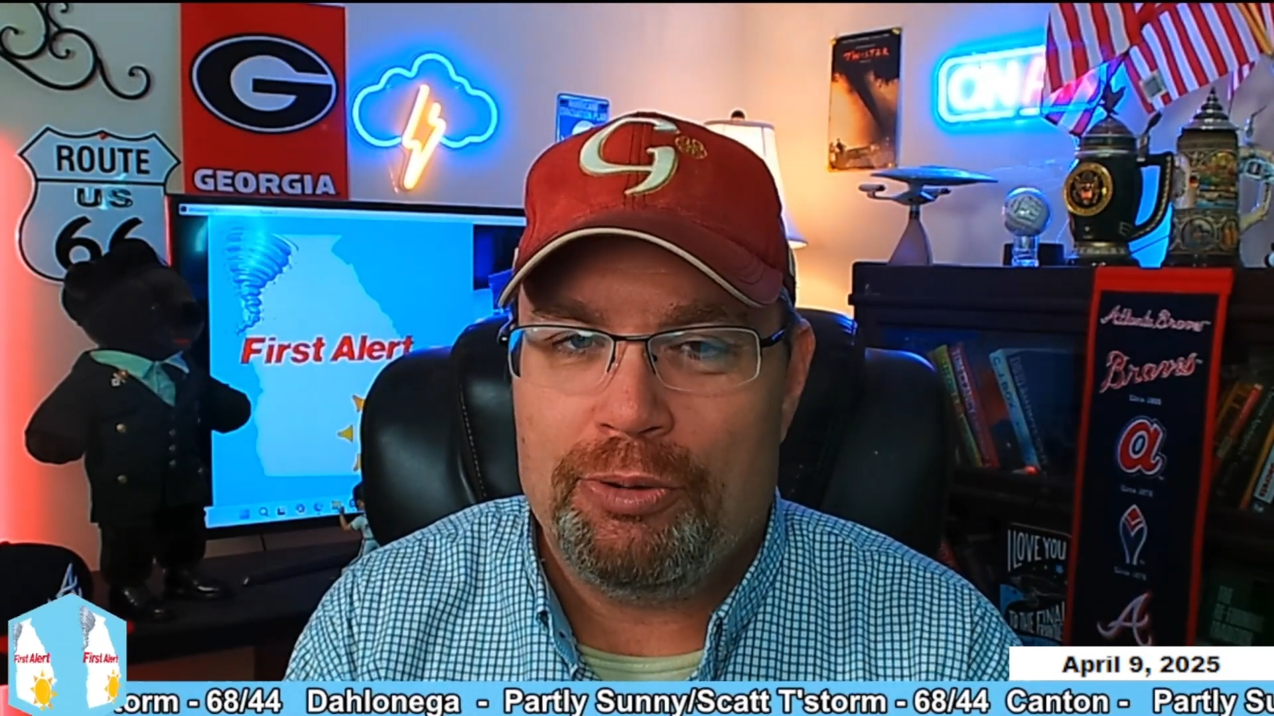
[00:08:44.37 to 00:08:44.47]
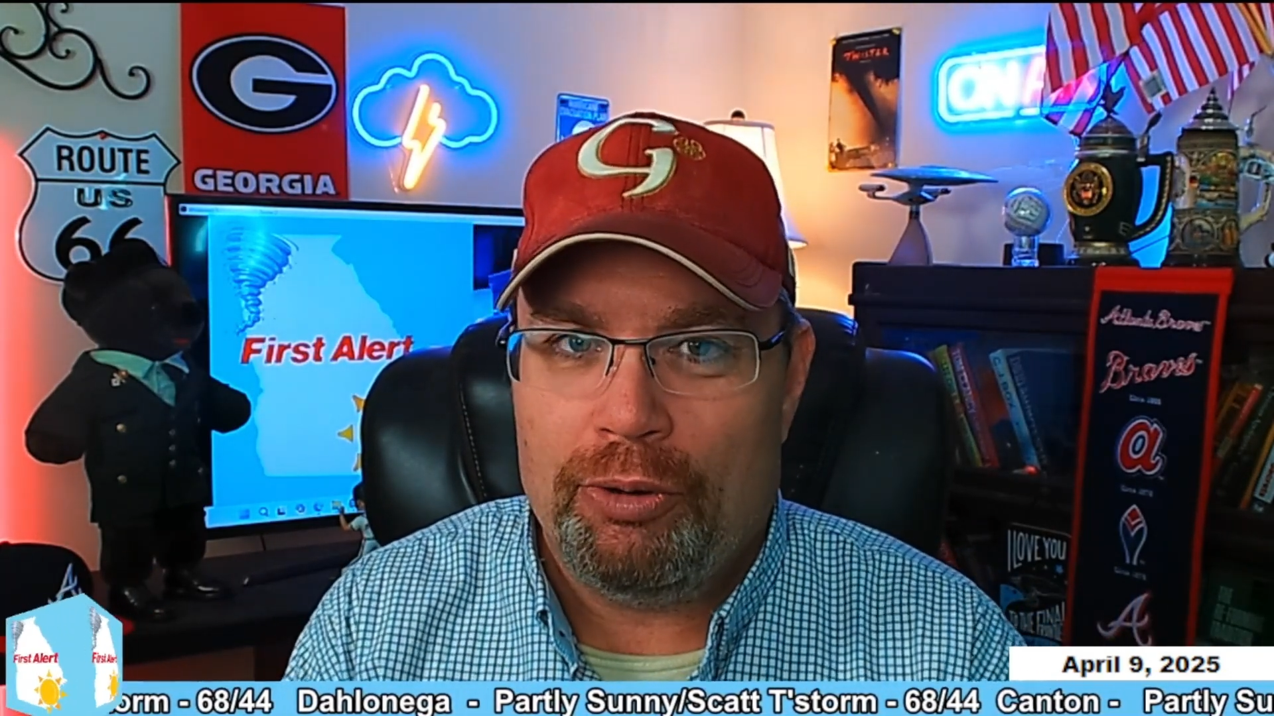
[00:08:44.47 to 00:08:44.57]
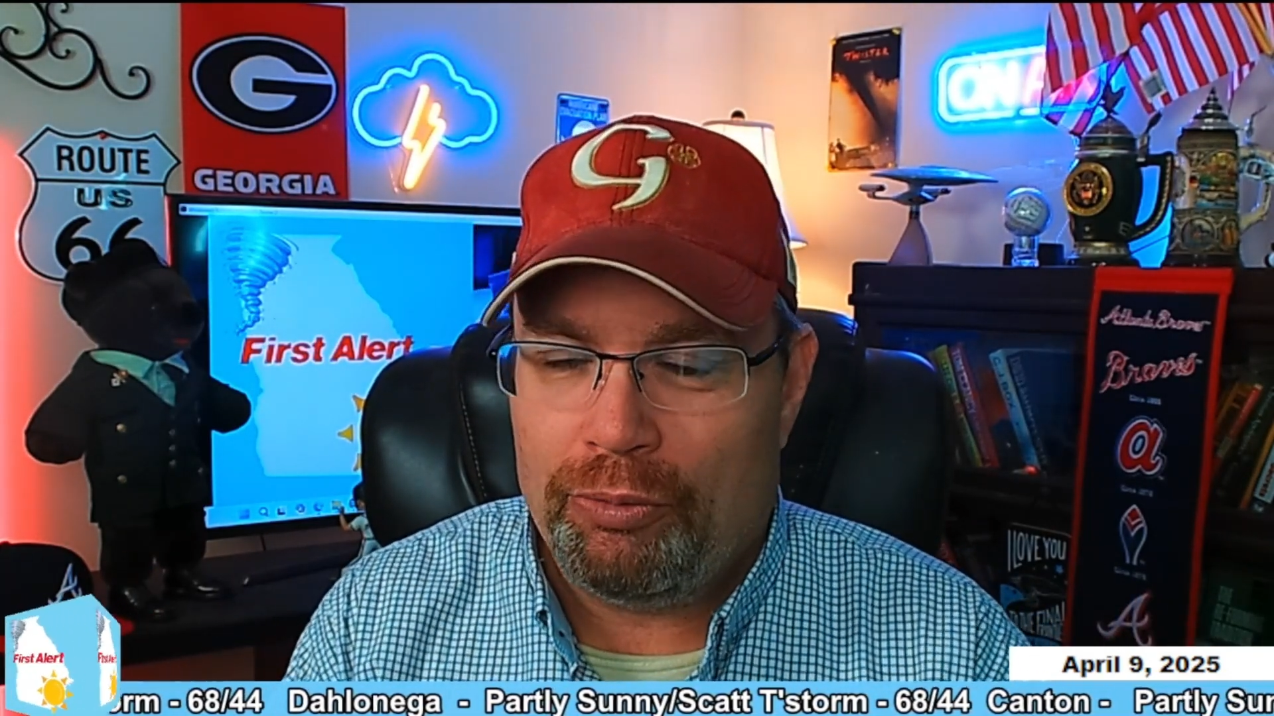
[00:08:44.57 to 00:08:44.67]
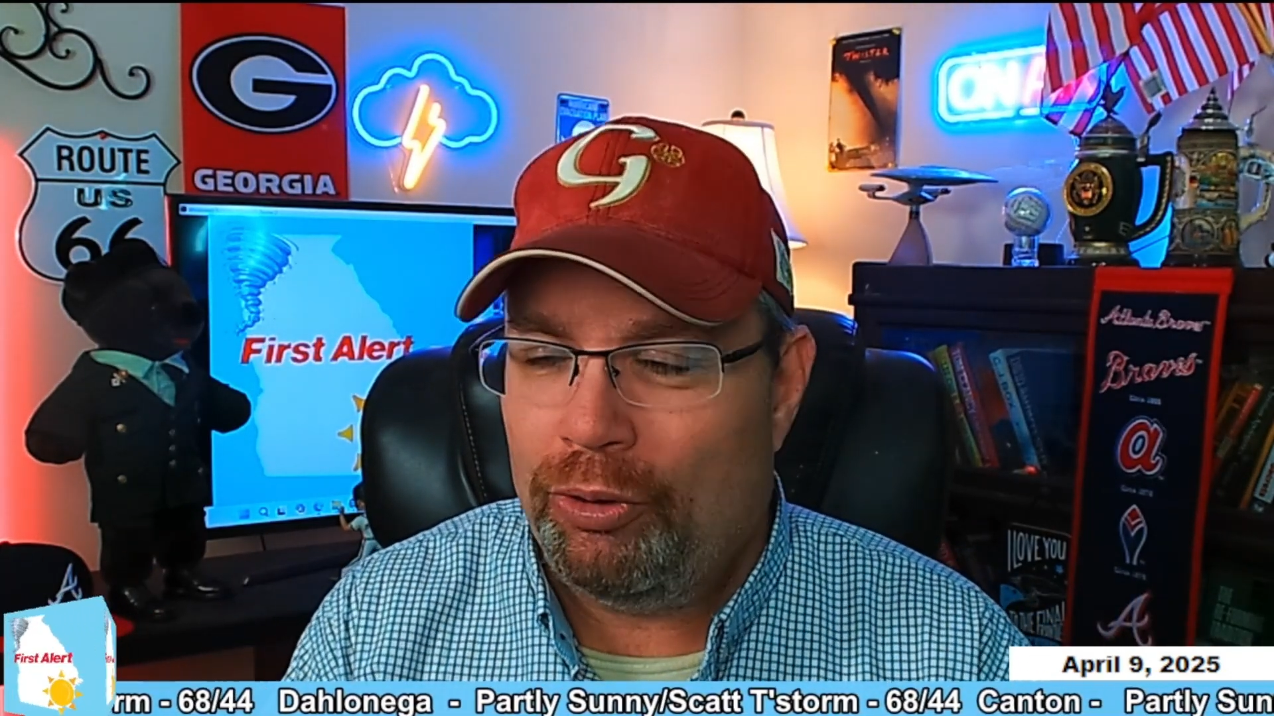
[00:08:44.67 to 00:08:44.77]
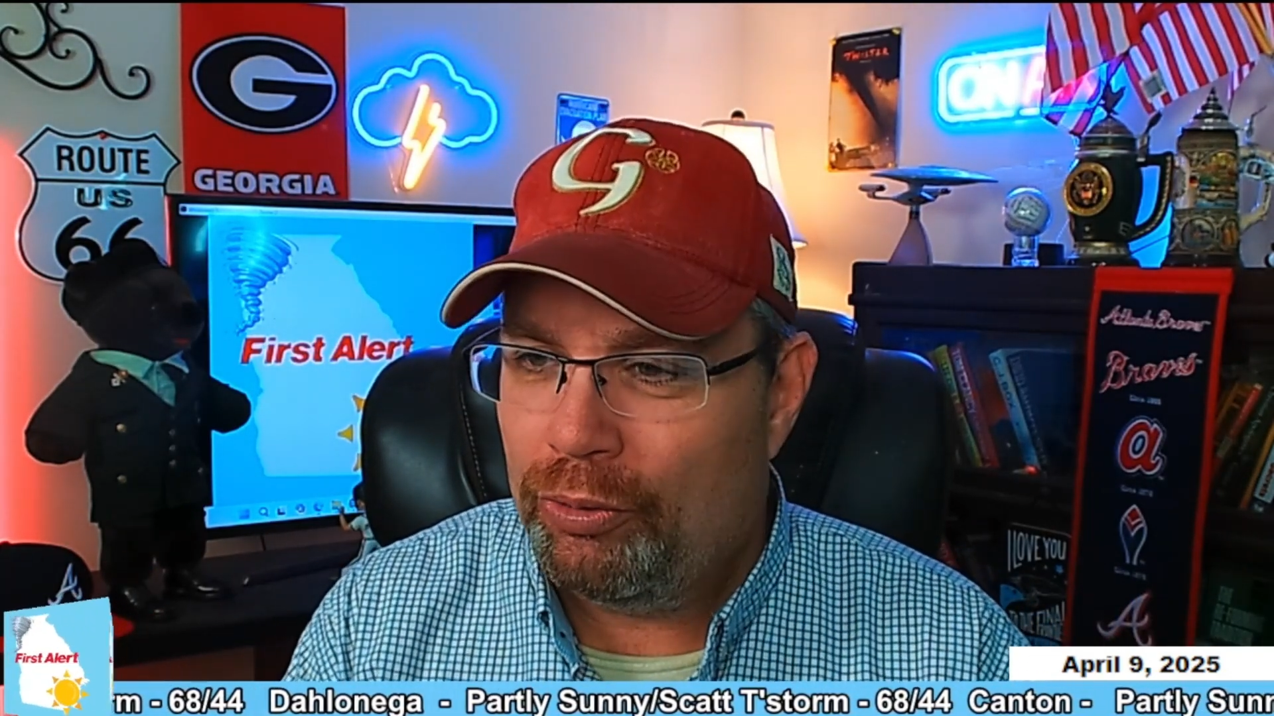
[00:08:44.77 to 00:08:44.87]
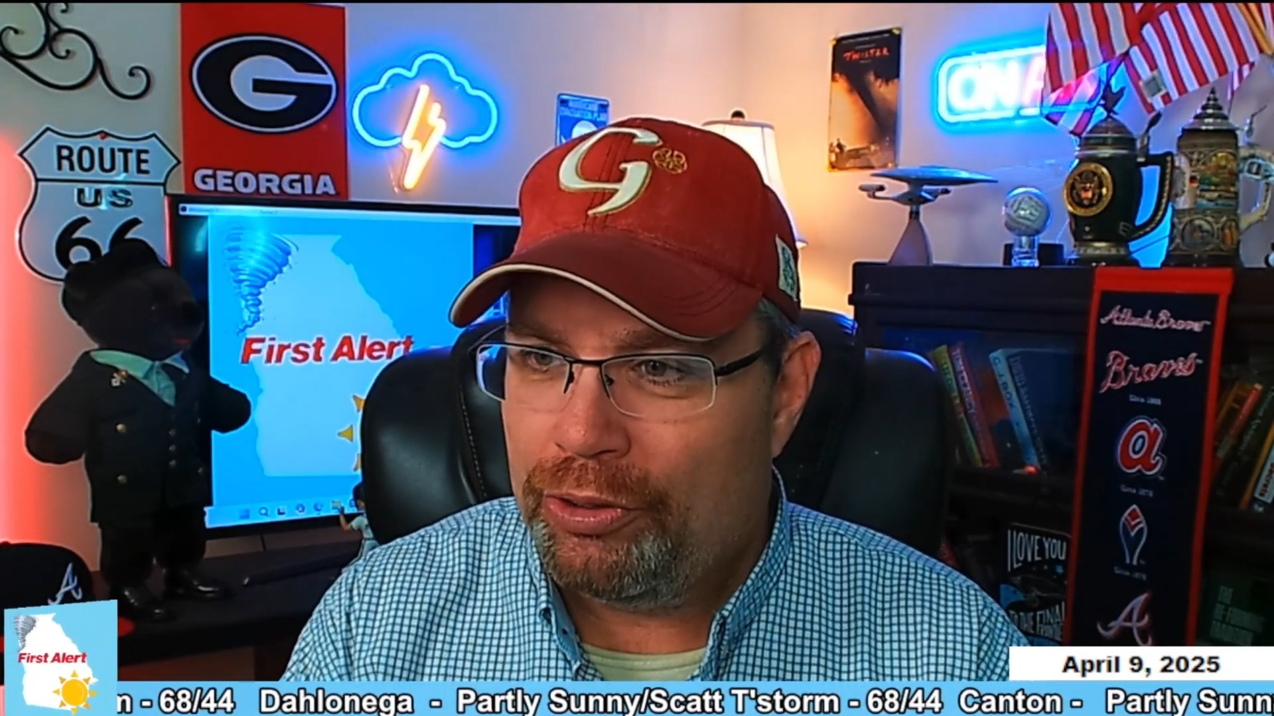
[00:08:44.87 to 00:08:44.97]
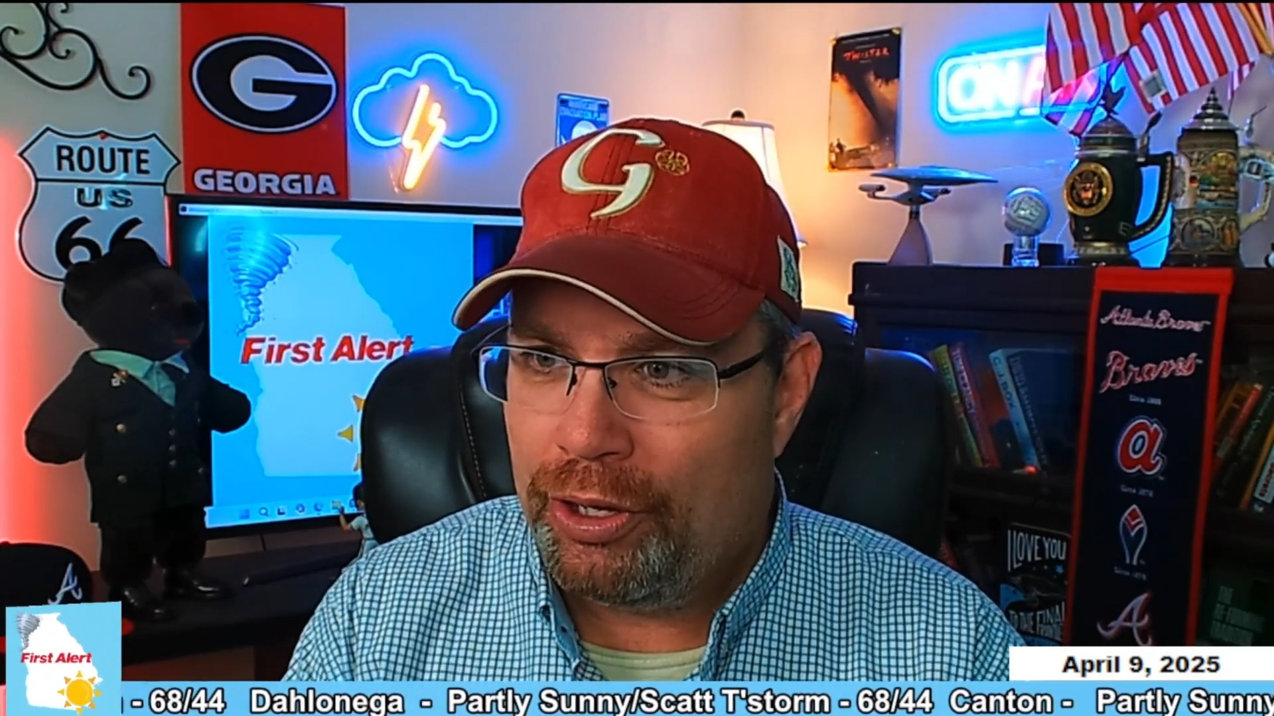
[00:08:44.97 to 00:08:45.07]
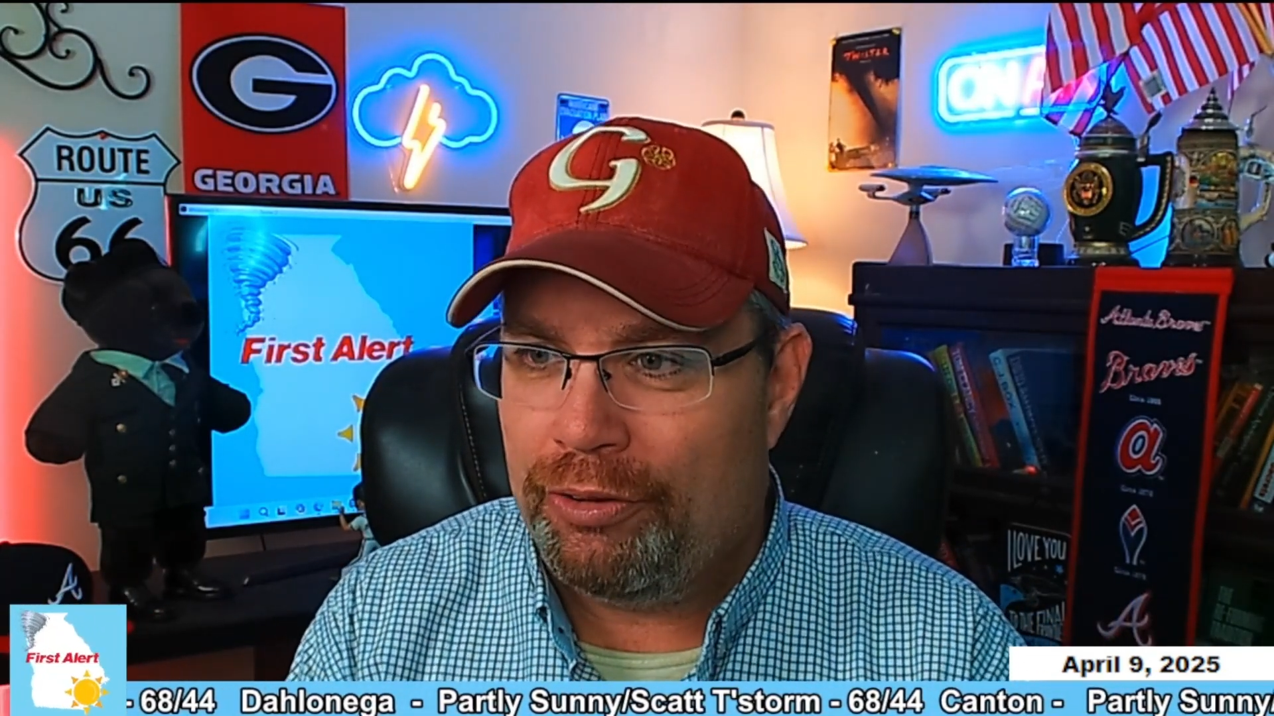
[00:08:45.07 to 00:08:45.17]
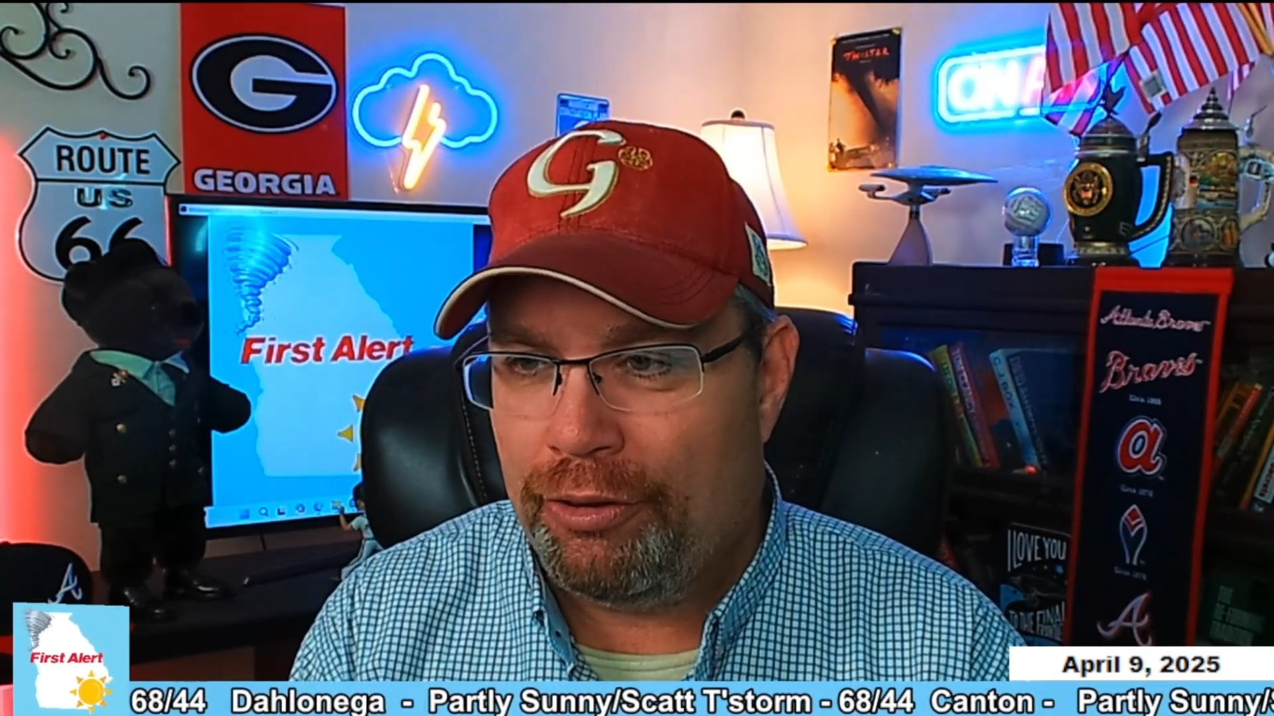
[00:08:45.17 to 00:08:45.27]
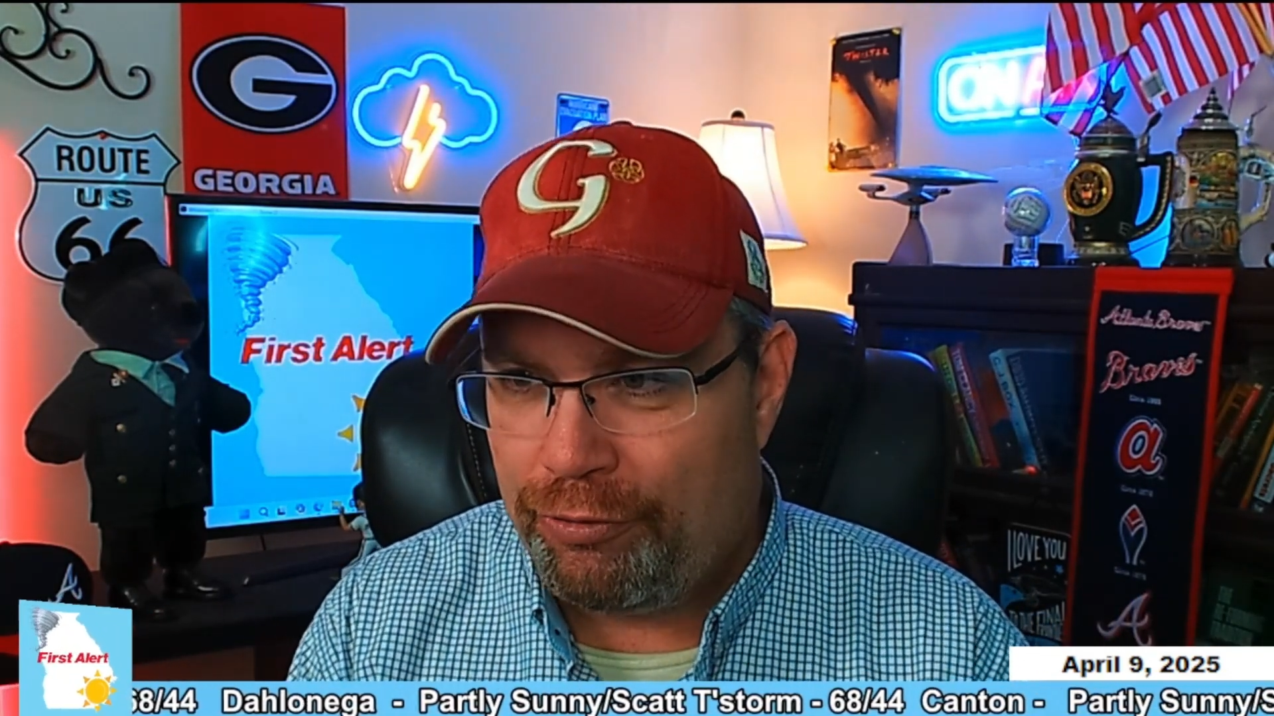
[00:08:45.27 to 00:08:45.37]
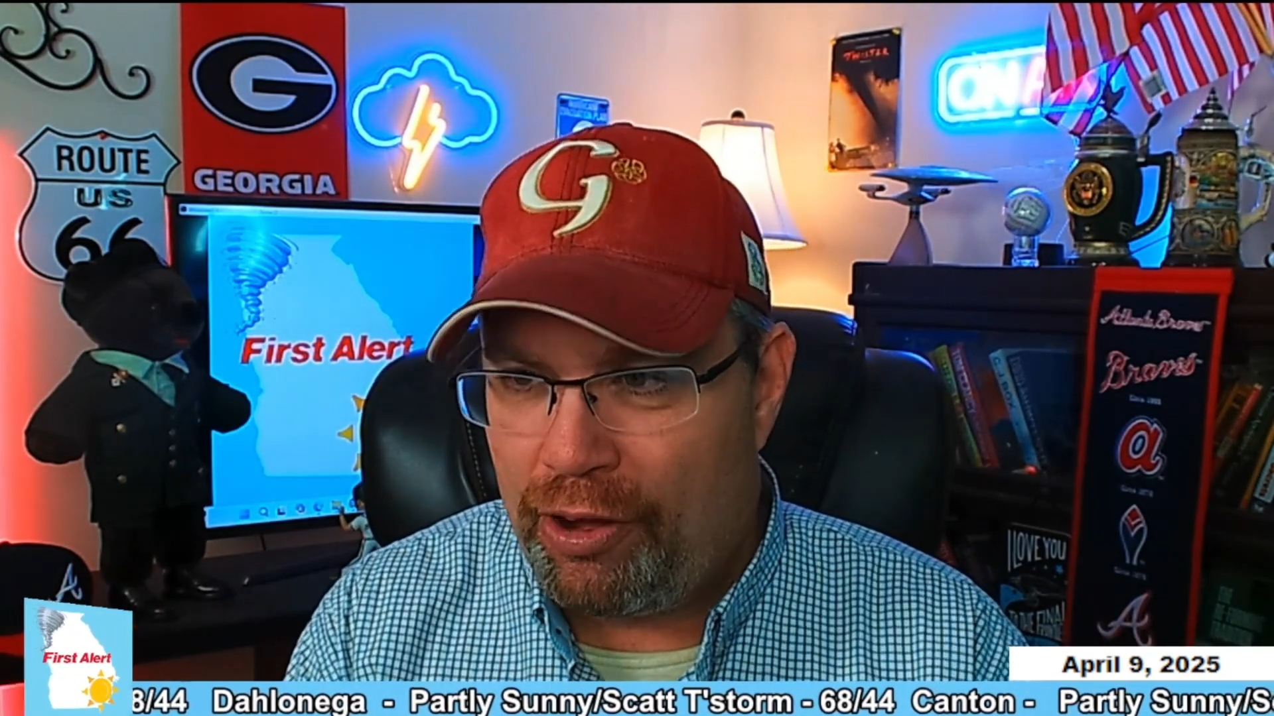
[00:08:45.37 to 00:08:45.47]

the